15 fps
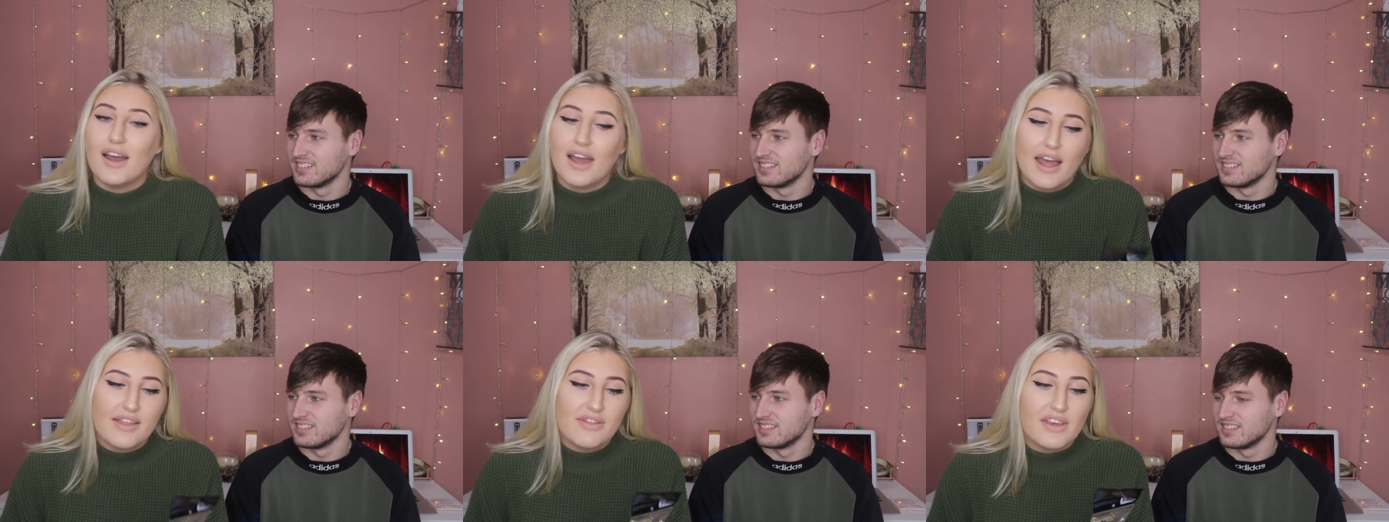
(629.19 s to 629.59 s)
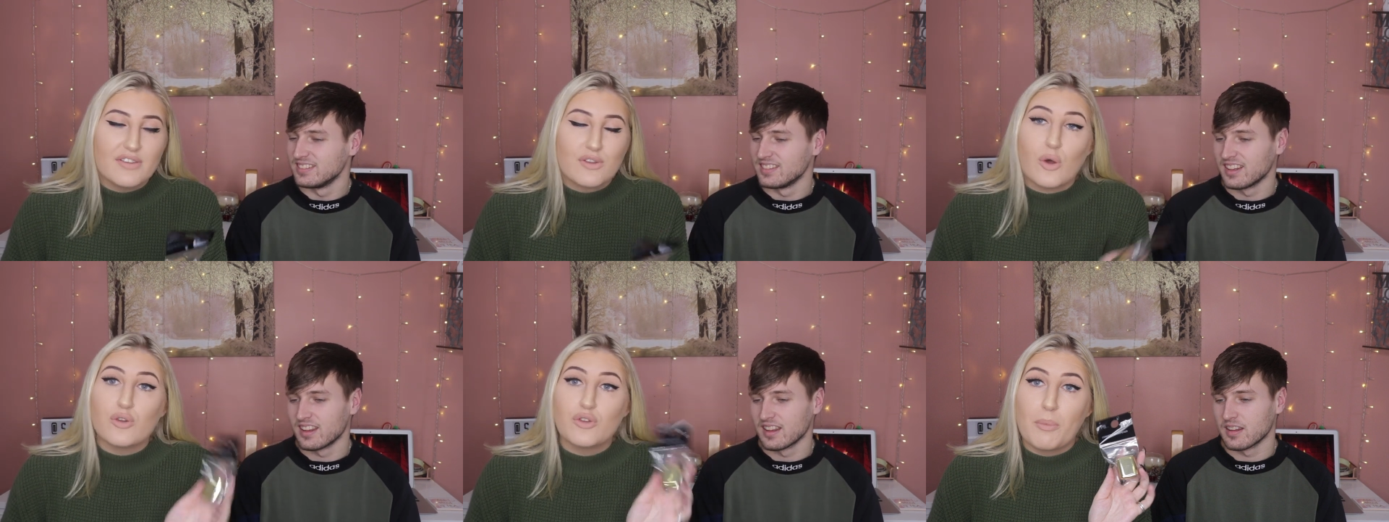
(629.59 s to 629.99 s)
Speaker 1: This
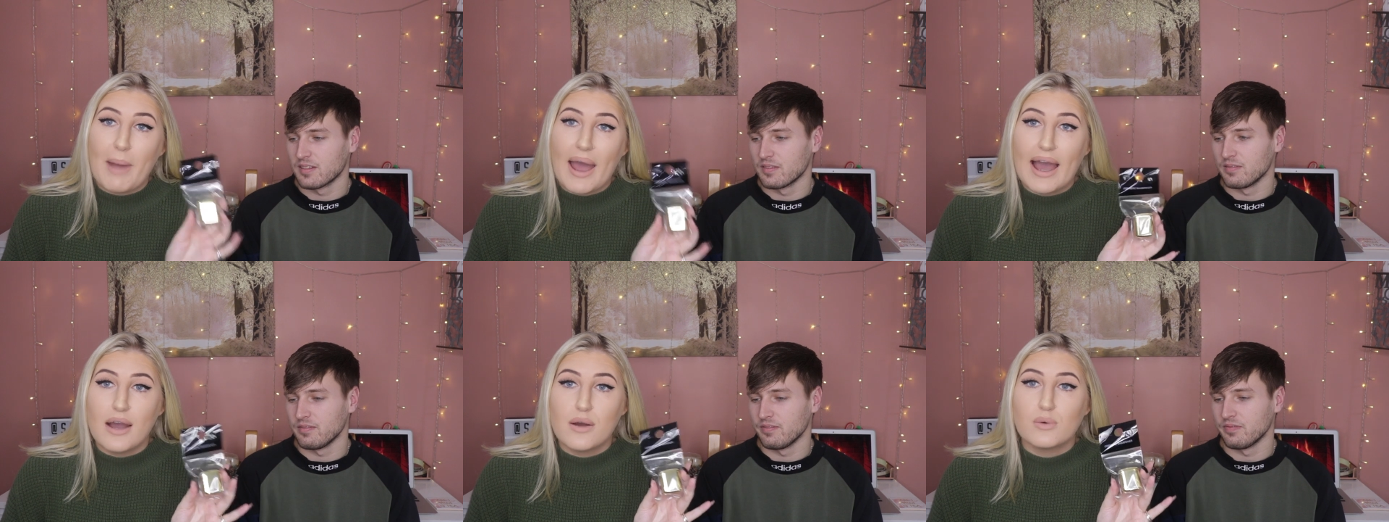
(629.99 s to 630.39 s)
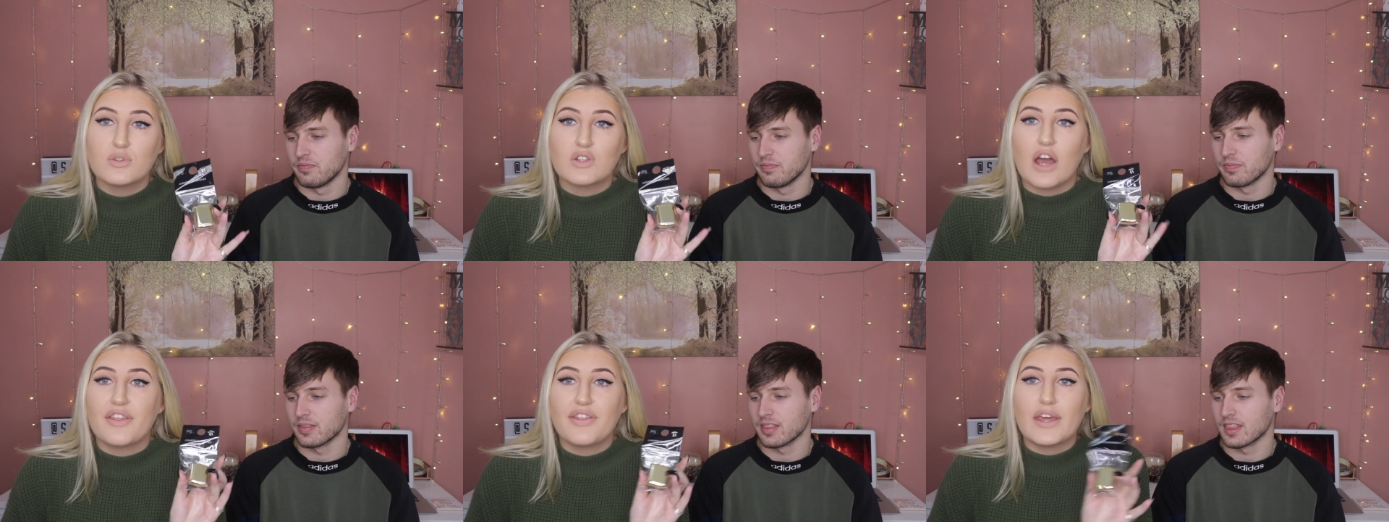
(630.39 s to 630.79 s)
cost £1.
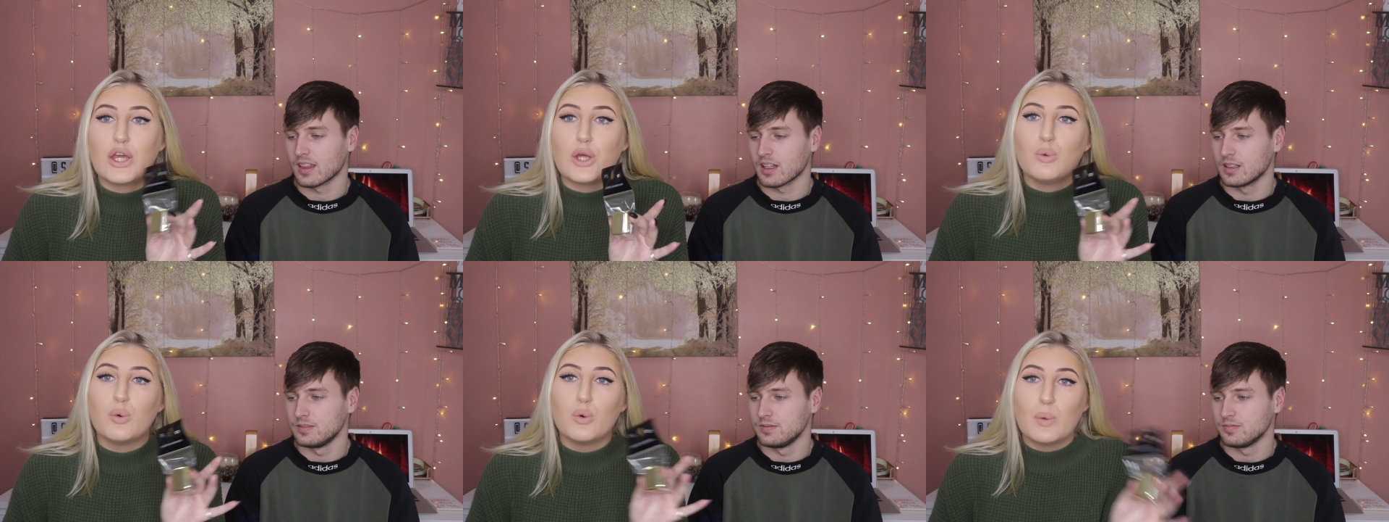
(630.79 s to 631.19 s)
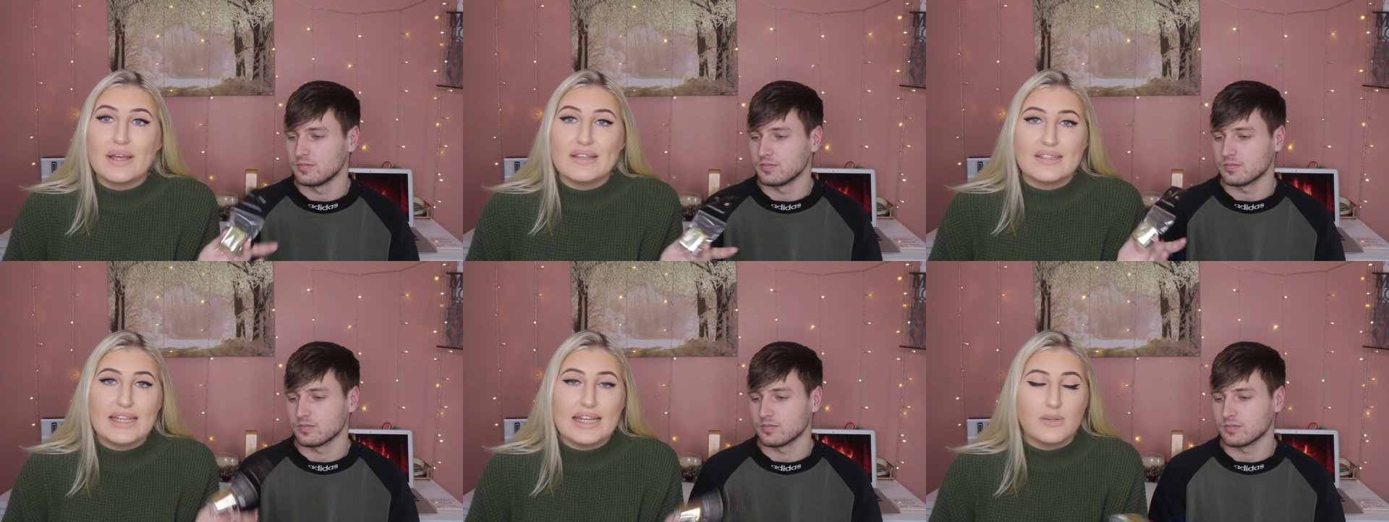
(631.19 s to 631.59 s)
I think you always
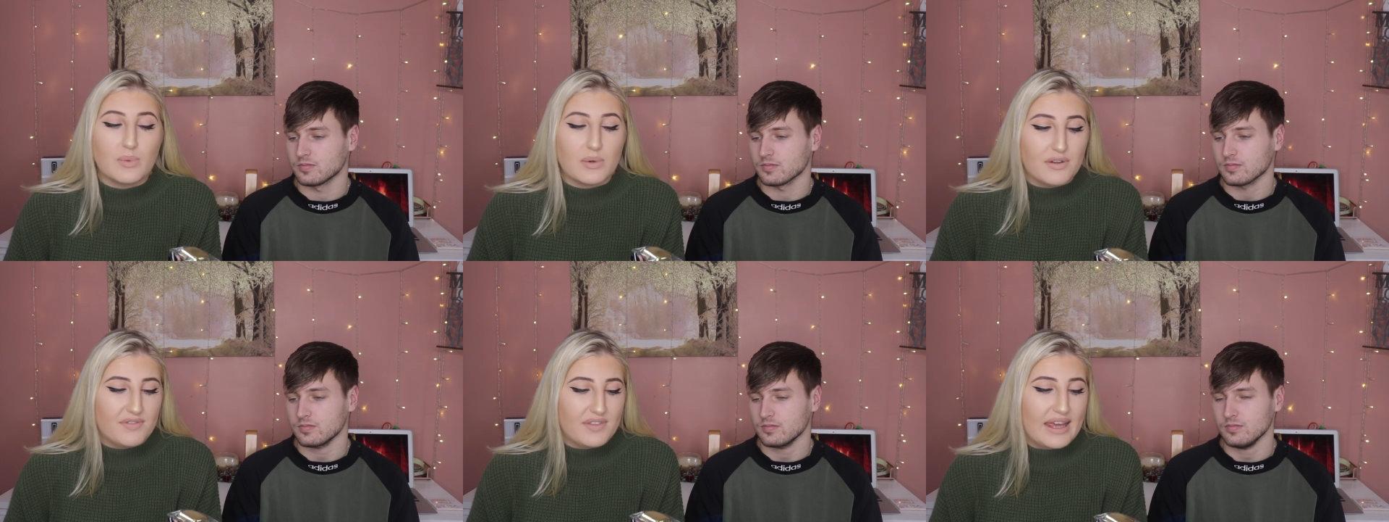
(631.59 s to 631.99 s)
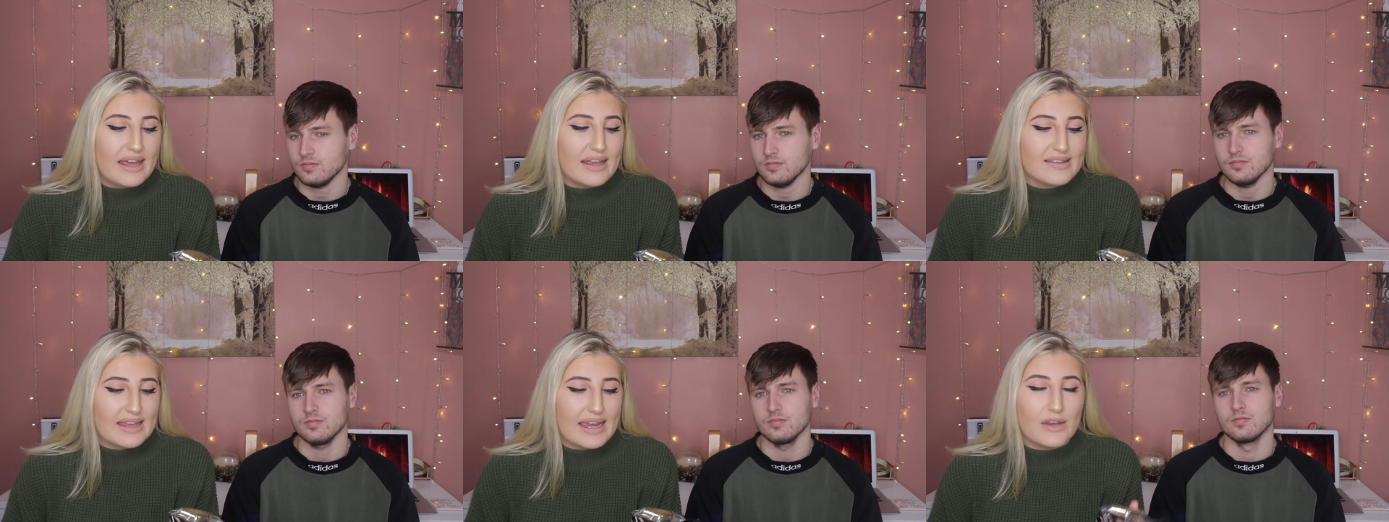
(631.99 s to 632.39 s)
need one of
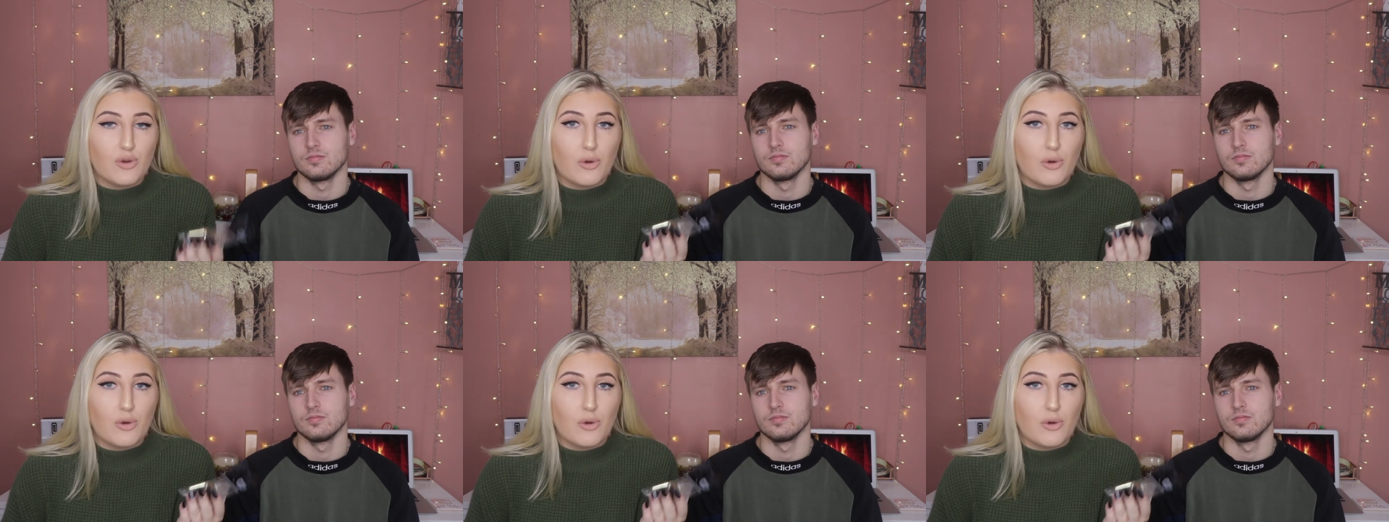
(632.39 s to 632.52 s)
these in your